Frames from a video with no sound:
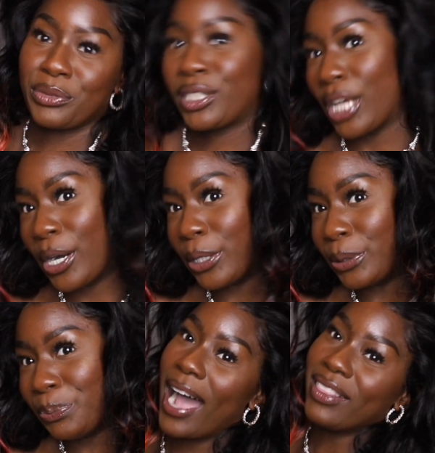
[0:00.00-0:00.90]

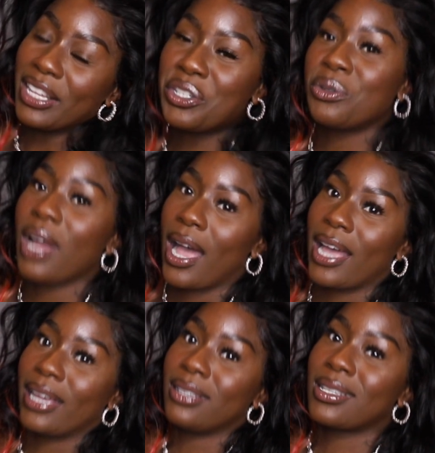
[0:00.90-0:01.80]
So I let you
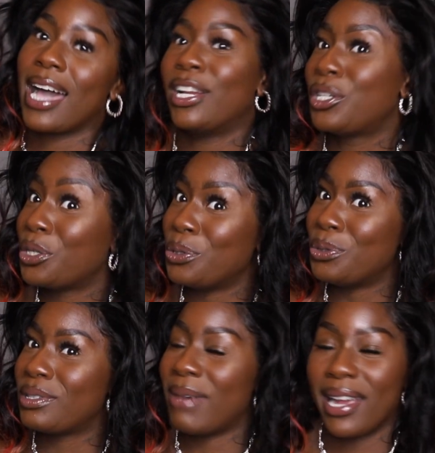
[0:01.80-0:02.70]
guys kind of
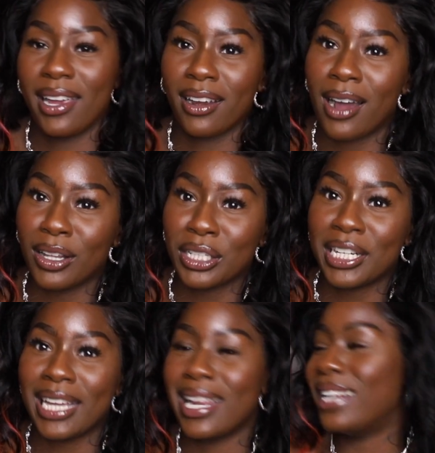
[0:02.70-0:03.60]
choose my hair color,
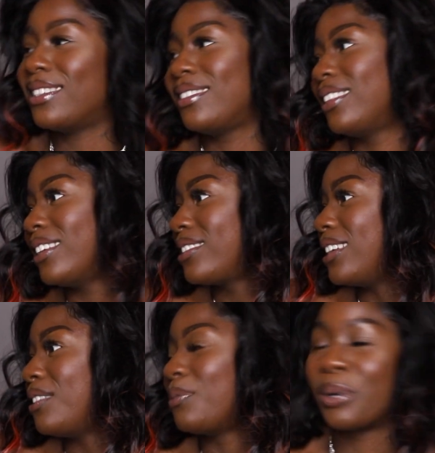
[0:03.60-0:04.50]
and I didn't
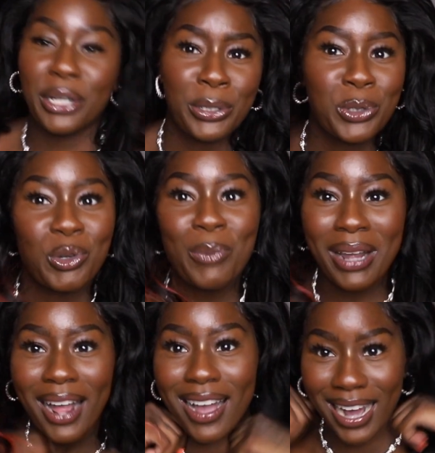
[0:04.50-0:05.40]
listen per usual, but
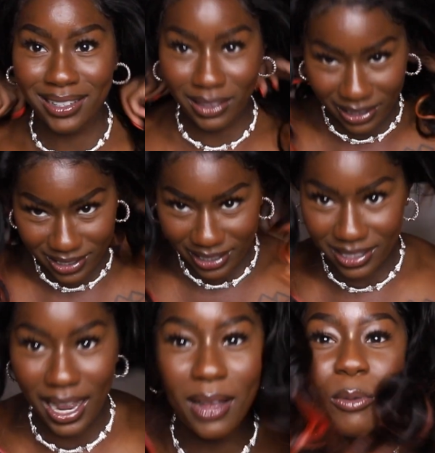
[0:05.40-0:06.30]
I kind of listened.
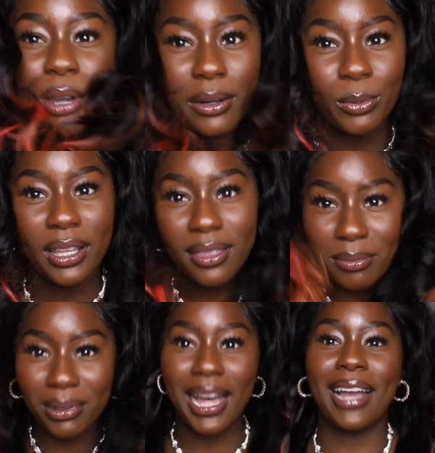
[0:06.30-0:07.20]
I went with
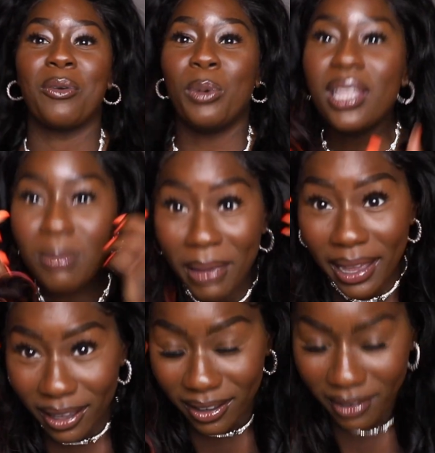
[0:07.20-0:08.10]
black with
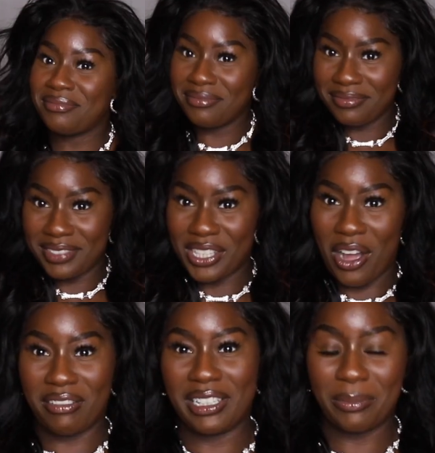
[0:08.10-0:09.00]
pink.
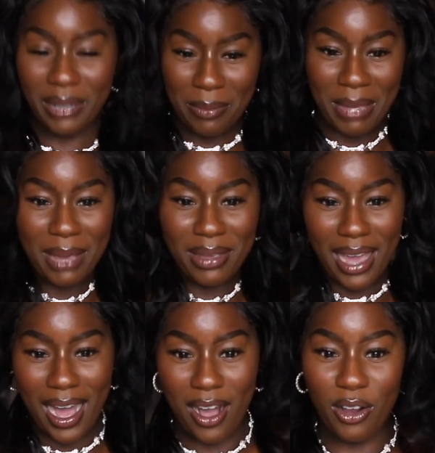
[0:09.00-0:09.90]
Sorry, but maybe
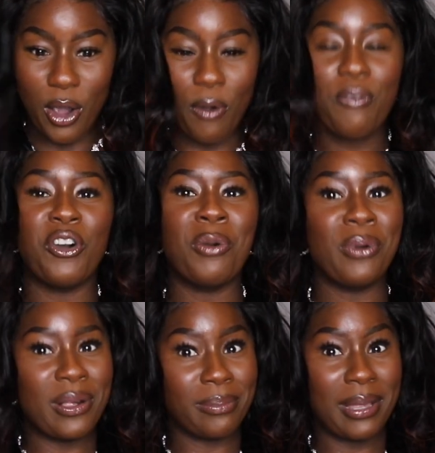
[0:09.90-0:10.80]
I'll go full
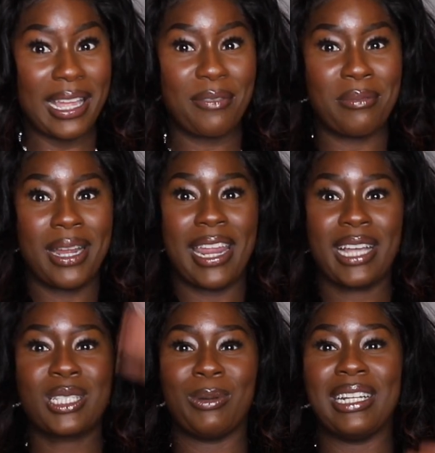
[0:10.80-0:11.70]
blown pink for my
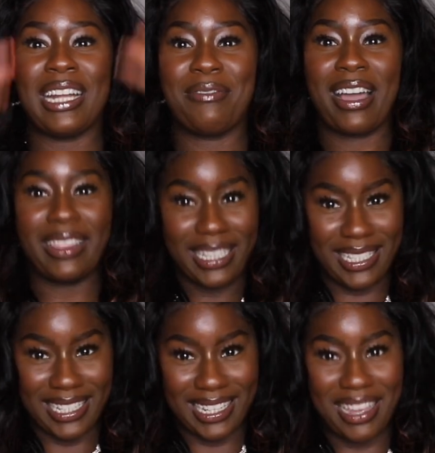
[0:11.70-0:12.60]
next one if I
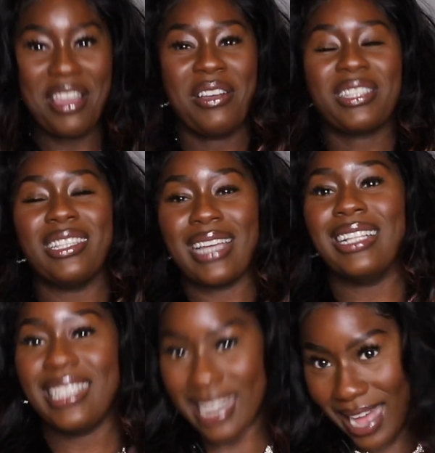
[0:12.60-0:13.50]
listen, since I
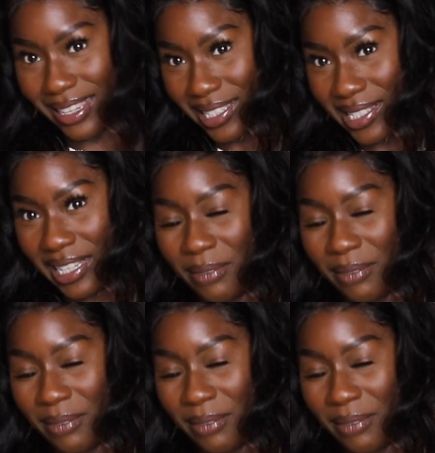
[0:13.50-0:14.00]
did not listen.